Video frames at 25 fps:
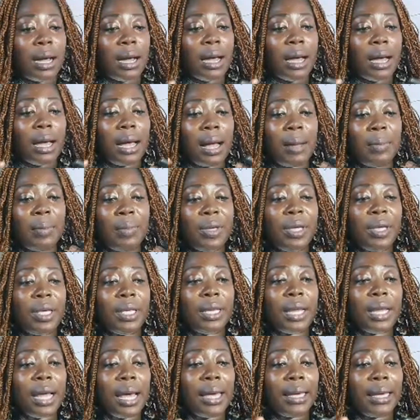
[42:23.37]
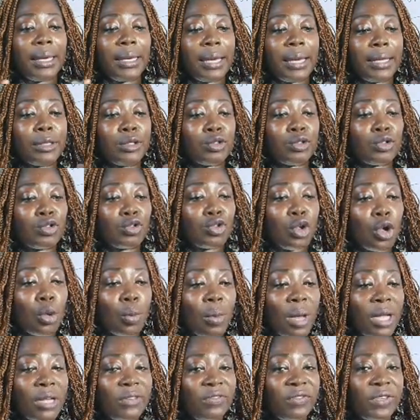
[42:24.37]
I mean, I gained so
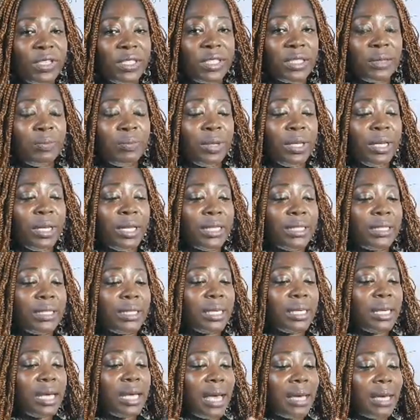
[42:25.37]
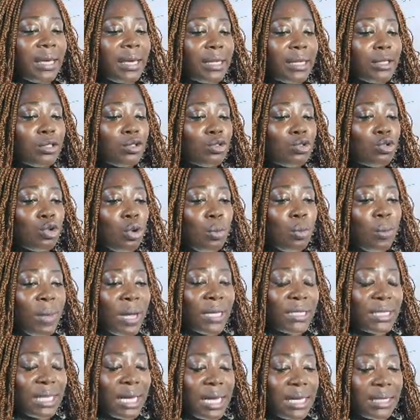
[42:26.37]
much visibility, I gained so
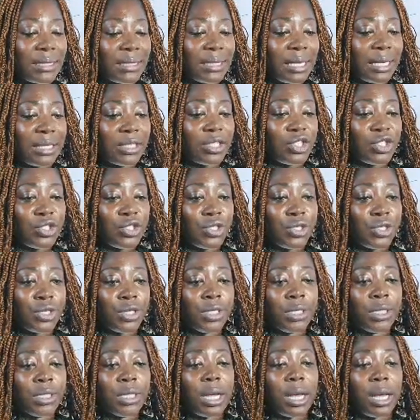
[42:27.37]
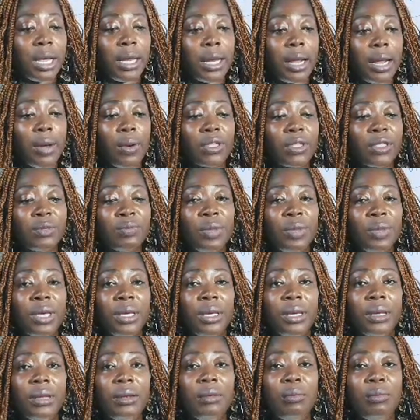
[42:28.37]
much attention, and I was
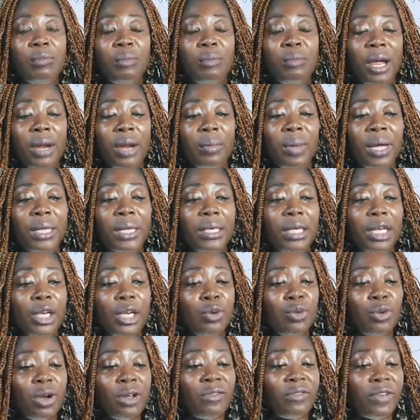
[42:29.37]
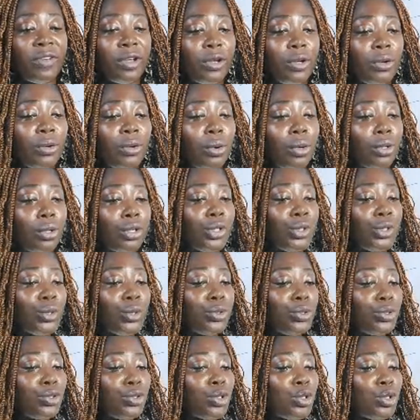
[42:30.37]
making my monthly revenue on
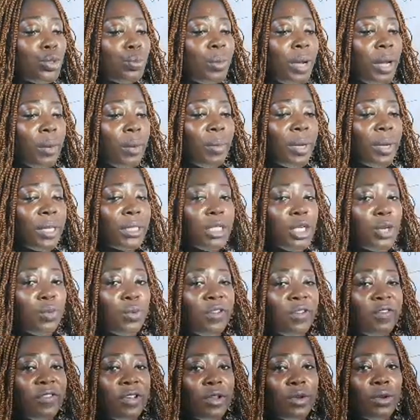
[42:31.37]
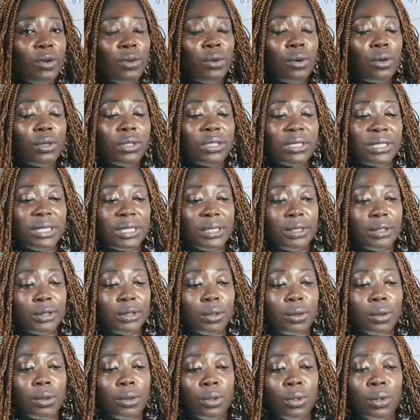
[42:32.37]
YouTube, my monthly revenue on
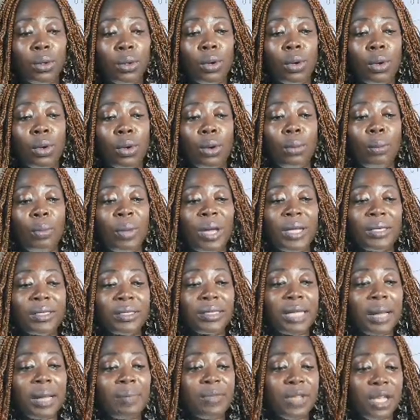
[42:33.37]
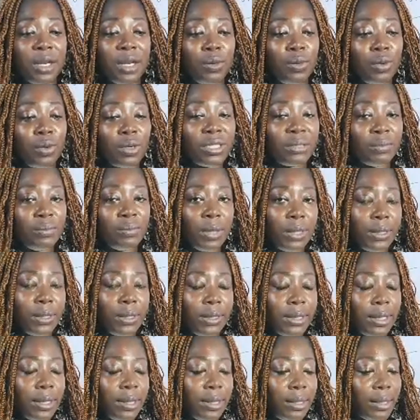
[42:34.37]
TikTok. But something was
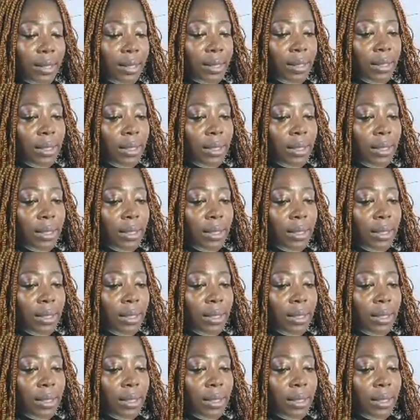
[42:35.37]
missing.